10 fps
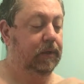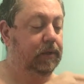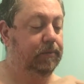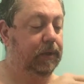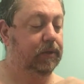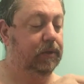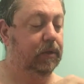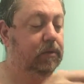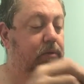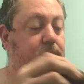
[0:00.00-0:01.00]
Nice big
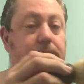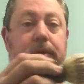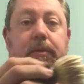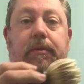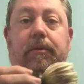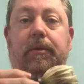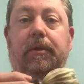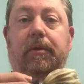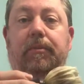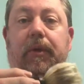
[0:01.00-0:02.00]
circles,
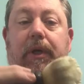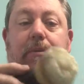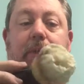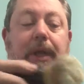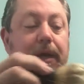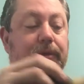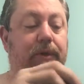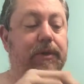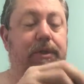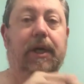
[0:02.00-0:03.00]
building up a lather
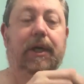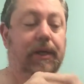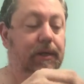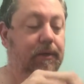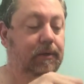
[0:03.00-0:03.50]
inside.